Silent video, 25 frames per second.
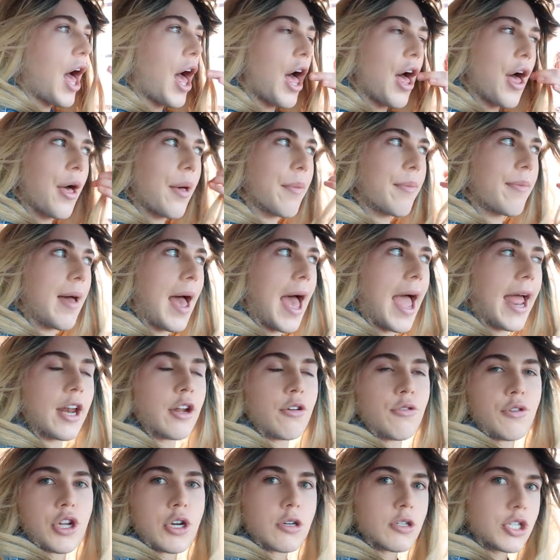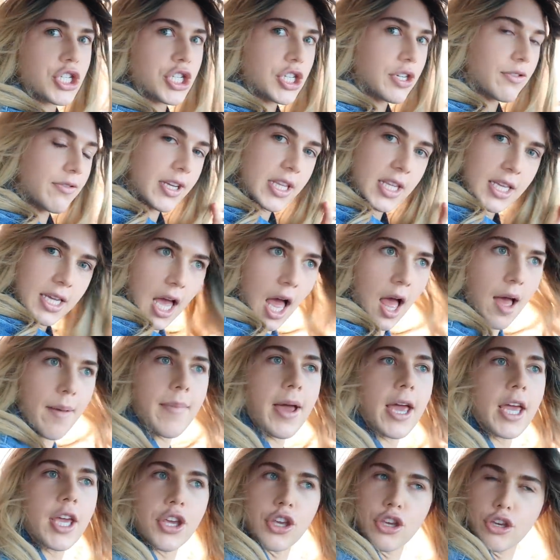um, I don't know if she really
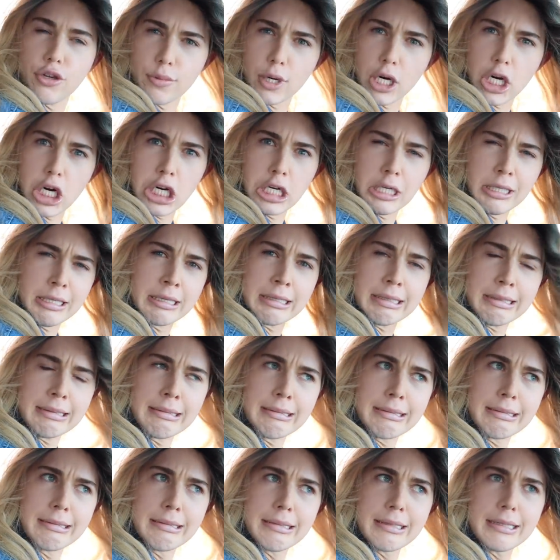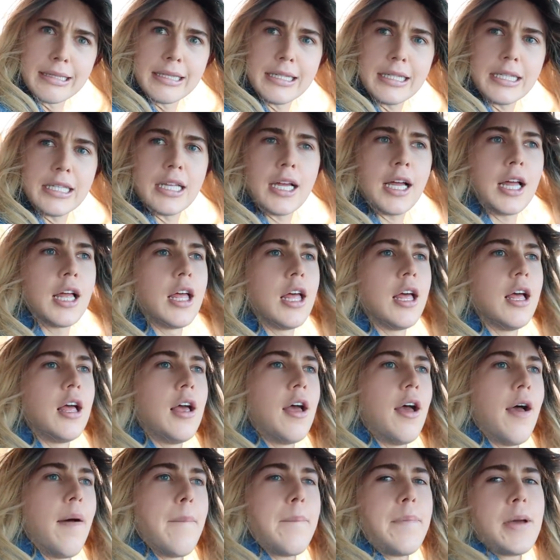got my humor. Definitely not.
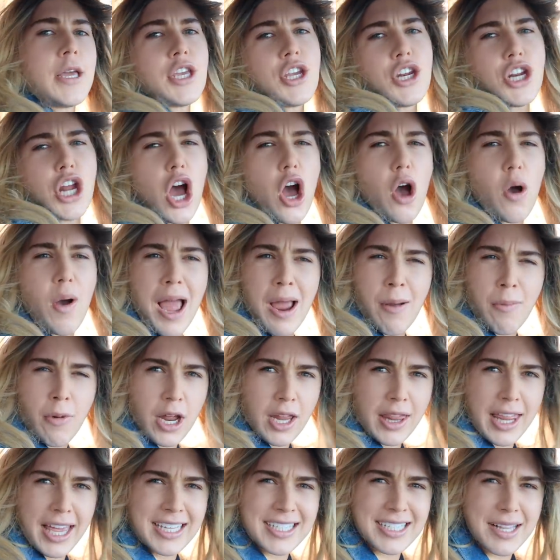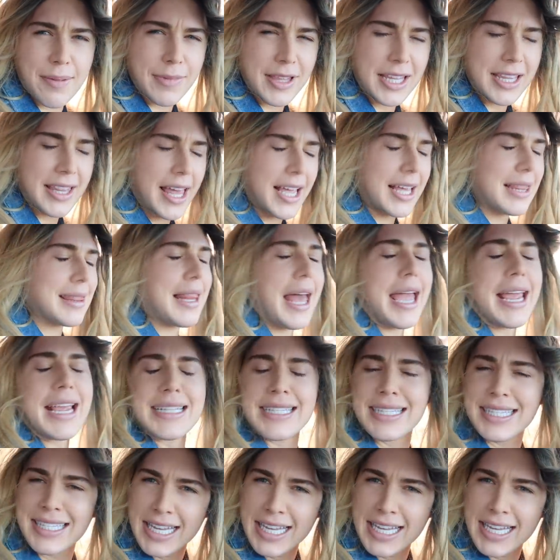But you know, I want like something like light and